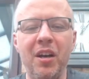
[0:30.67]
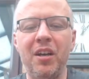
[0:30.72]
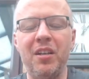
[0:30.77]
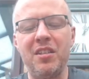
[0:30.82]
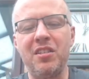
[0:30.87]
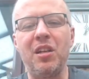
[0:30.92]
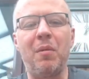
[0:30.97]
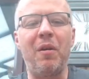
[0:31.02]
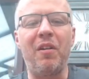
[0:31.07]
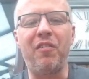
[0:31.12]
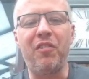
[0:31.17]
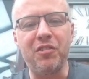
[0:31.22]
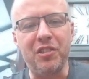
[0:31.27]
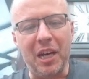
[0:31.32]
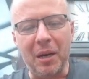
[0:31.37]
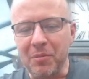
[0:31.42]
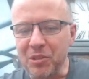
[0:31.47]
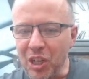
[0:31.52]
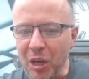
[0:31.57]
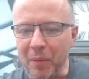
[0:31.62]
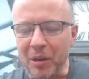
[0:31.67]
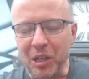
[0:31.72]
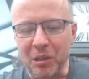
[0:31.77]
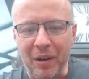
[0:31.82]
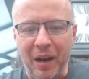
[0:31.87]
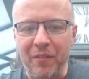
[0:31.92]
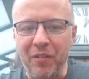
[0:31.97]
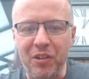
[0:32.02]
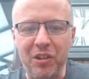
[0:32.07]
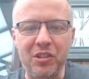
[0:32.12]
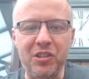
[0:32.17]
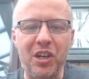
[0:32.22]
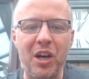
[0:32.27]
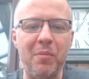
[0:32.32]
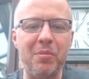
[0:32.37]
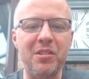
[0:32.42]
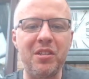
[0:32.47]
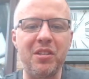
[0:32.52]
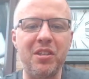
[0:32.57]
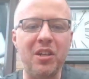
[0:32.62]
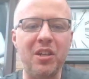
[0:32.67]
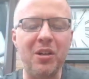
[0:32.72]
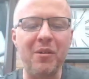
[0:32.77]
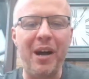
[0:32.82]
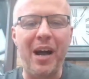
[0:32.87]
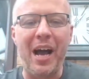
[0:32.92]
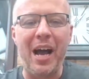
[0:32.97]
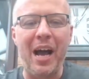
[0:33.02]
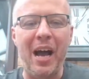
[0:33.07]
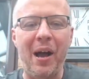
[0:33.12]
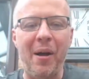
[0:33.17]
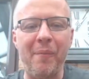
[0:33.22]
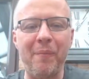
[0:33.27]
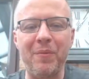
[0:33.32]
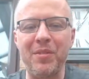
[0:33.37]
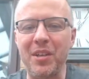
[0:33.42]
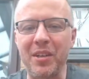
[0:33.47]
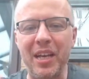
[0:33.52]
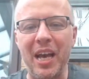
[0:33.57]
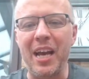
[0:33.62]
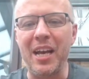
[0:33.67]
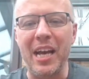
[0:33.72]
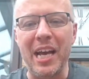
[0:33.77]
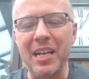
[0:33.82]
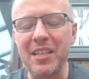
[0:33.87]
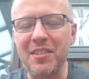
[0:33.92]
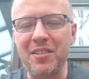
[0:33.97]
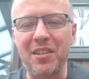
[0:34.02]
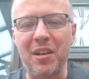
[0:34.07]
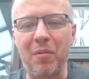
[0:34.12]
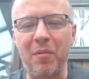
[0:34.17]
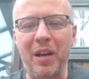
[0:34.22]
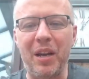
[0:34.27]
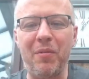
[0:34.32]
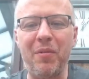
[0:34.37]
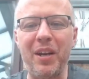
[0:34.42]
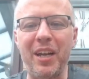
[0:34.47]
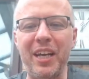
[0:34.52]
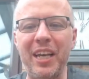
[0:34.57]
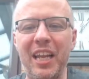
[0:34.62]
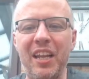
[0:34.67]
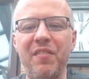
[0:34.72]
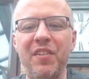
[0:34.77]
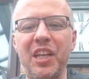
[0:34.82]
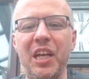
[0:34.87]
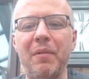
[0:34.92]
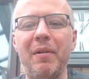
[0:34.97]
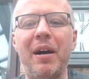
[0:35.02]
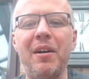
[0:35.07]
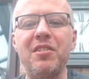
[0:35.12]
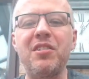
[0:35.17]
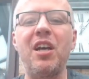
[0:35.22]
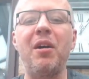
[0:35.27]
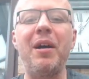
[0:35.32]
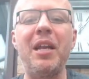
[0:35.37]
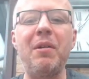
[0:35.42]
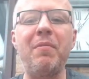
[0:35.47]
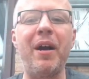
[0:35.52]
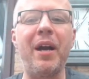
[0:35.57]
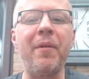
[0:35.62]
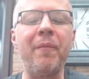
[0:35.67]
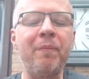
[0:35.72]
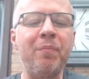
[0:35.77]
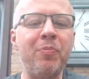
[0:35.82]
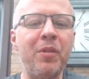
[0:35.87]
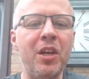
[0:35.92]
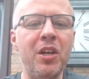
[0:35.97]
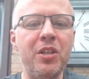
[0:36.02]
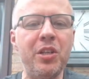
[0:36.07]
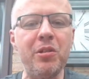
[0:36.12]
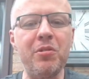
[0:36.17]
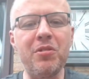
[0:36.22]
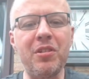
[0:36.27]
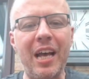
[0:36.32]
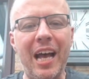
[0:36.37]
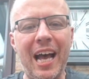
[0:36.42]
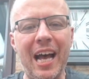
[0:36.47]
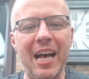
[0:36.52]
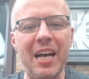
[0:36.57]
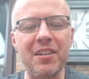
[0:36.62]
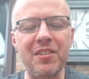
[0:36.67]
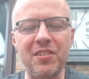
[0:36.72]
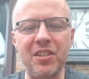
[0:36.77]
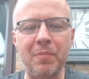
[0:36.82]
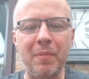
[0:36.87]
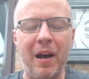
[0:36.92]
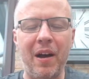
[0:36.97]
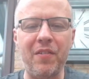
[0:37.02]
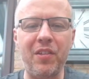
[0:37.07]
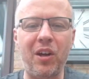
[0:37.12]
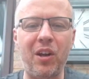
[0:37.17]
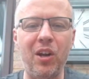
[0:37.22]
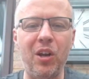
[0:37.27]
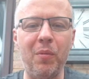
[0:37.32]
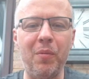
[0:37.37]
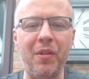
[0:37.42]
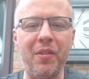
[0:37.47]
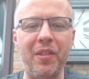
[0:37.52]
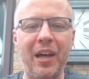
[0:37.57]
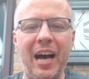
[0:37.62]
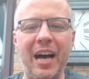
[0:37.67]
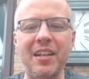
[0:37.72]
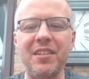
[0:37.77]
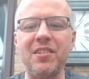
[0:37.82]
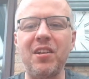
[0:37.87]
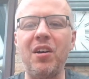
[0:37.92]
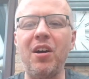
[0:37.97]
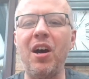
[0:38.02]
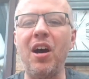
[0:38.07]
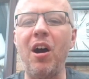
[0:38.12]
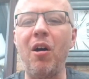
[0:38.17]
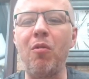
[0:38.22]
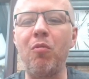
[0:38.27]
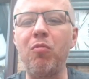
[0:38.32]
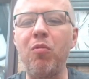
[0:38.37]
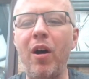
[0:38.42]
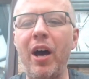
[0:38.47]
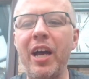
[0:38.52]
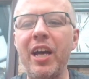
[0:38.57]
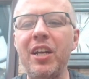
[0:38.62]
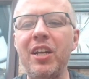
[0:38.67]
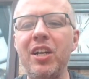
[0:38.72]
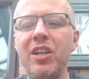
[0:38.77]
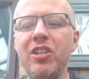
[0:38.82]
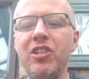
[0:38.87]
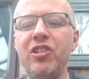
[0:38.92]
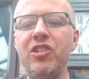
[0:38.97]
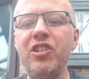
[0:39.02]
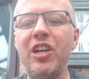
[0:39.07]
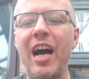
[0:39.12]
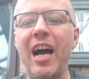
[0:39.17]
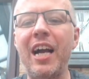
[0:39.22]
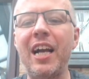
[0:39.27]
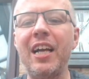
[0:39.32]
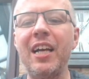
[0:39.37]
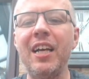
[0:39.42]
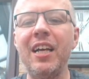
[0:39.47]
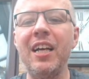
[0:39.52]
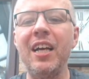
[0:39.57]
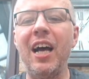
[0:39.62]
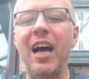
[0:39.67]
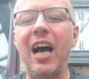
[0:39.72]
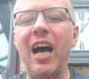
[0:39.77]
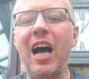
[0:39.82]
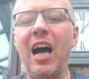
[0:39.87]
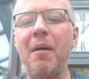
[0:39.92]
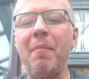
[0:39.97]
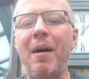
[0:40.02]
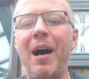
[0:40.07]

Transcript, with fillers: it's not my full-time job. I do have other jobs to do. Um, so yeah, it's uh, when, when I can get the video out. So anyway, news has come out of the club that uh, Ryan Jack Um,